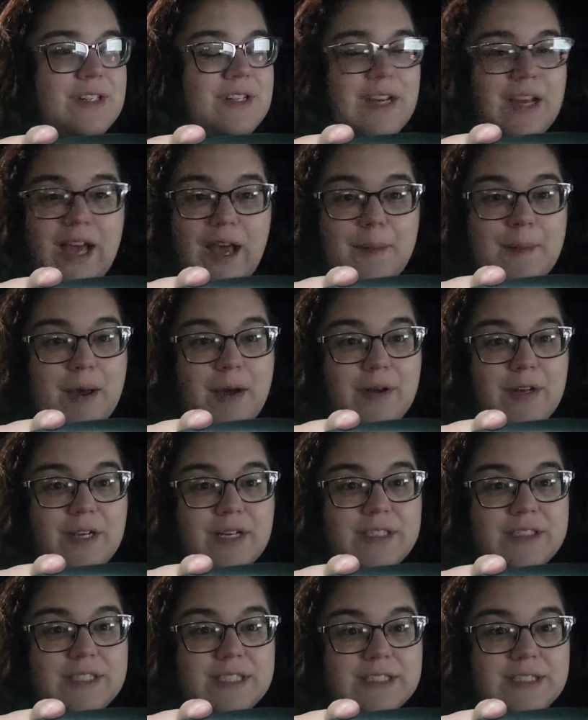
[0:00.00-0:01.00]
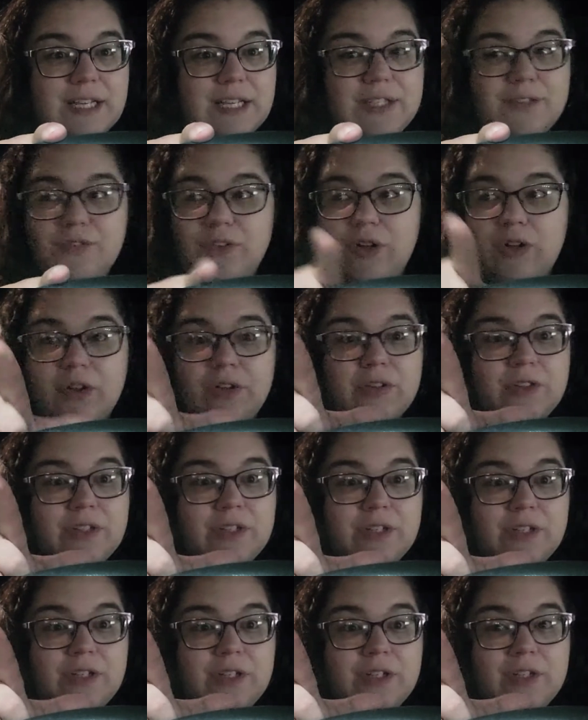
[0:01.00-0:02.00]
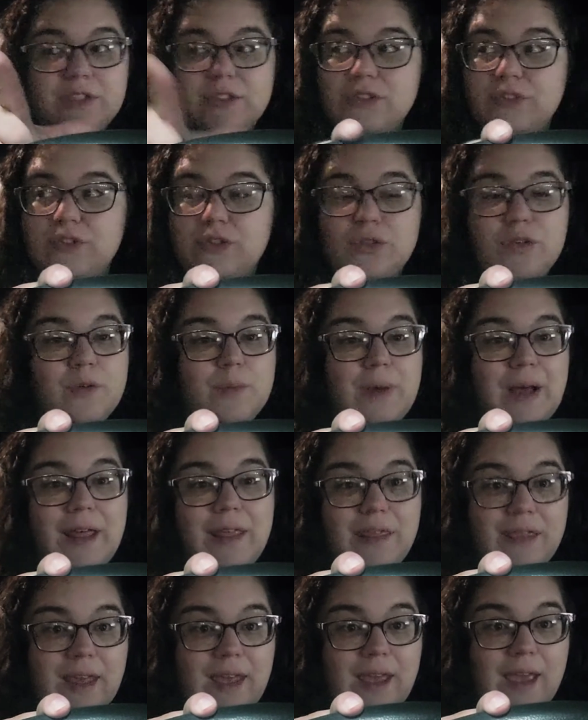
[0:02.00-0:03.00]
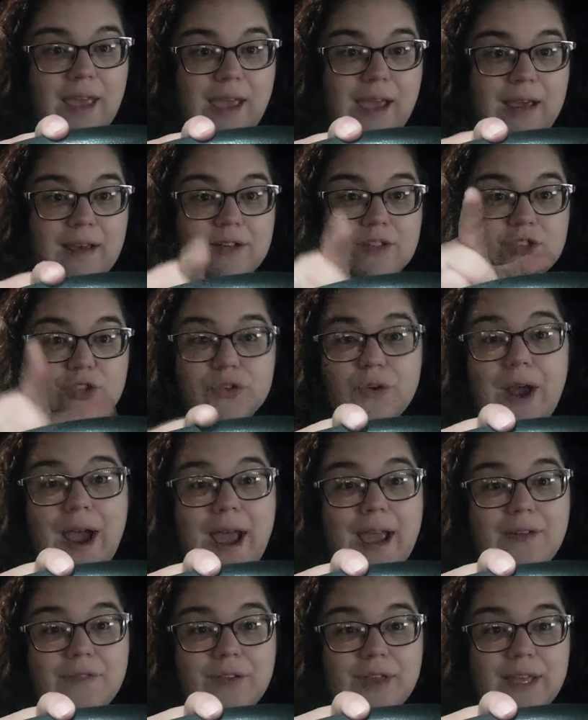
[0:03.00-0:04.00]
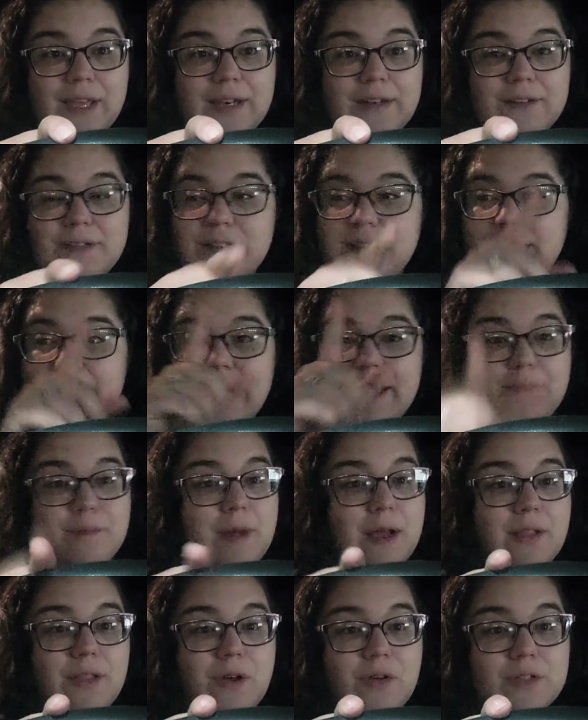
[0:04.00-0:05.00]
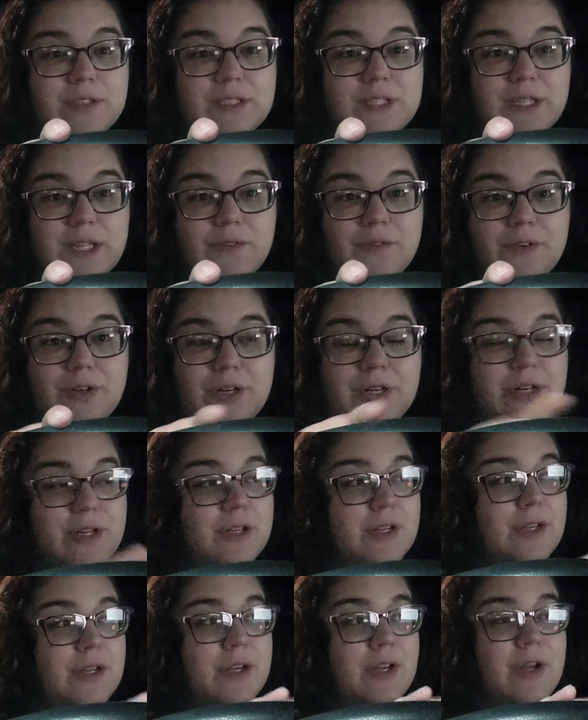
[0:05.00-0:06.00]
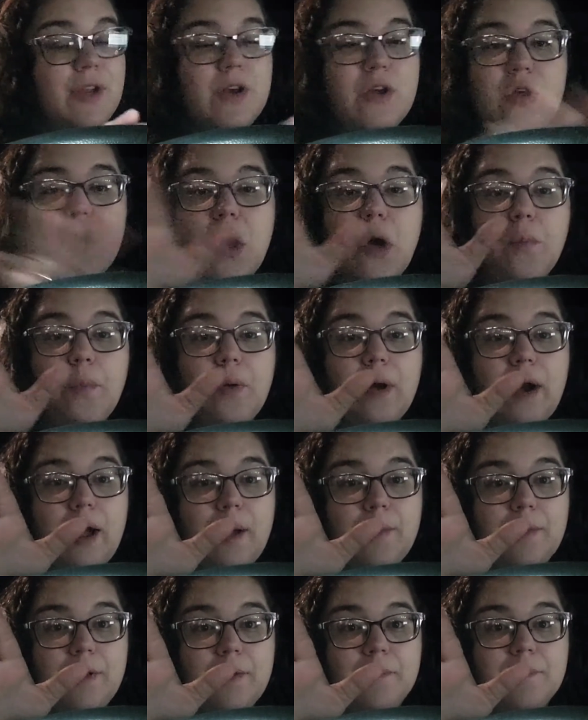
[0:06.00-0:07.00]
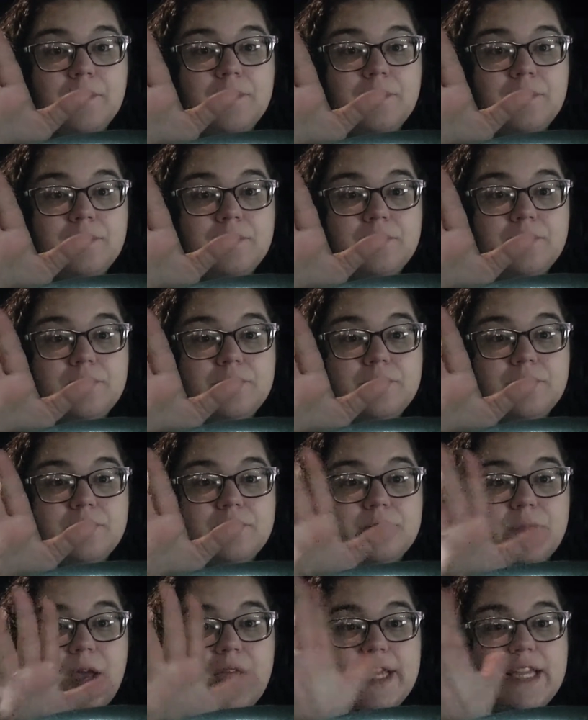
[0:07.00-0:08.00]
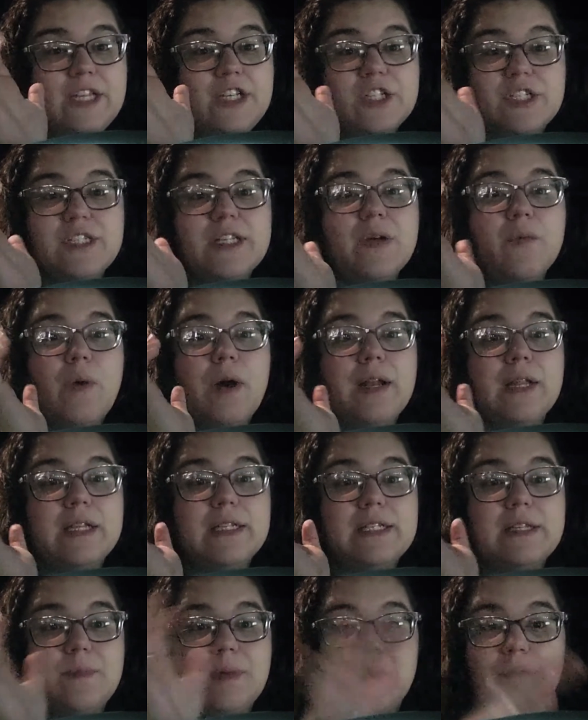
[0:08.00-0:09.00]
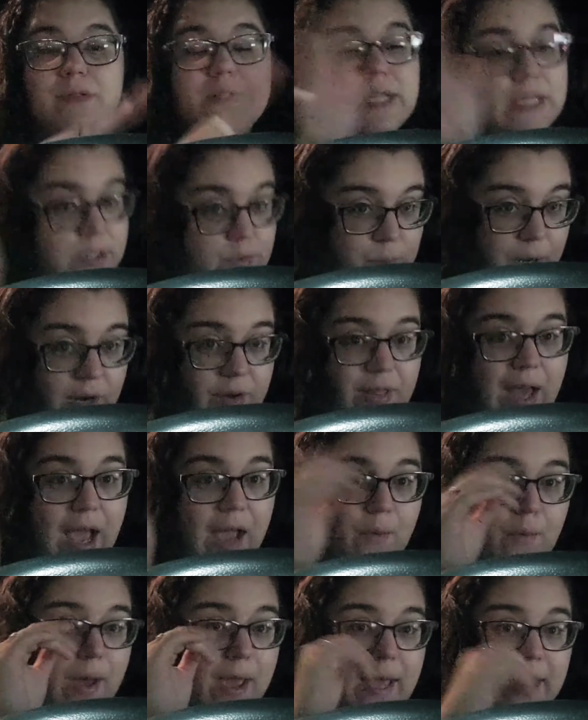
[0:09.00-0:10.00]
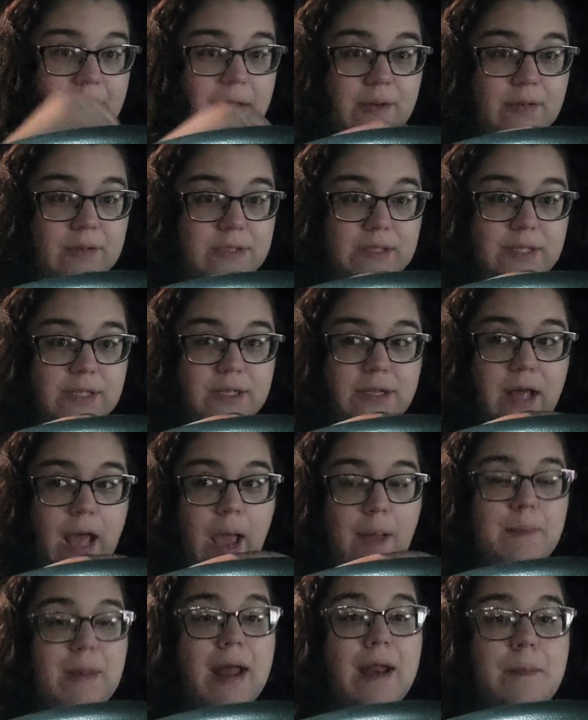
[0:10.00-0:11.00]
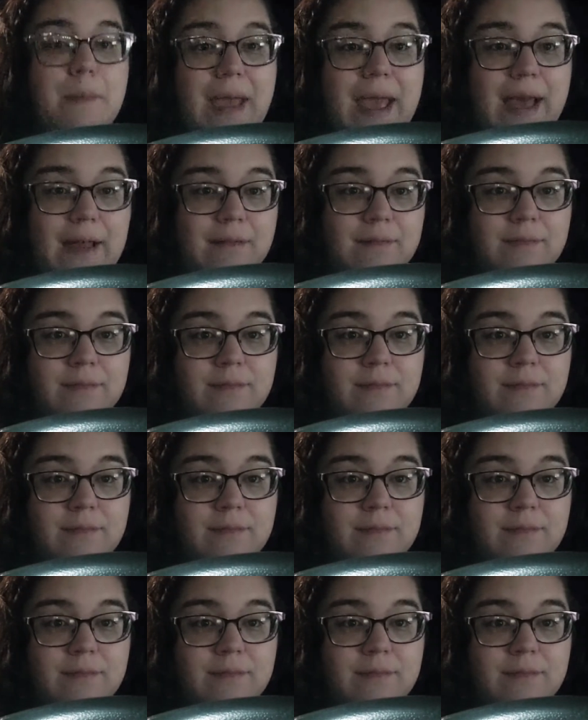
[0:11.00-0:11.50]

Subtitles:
I'm out here successful, doing my thing, driving, getting my loads delivered, no problem. He just didn't want to listen to me. It was his way or the highway, and I'm not a man,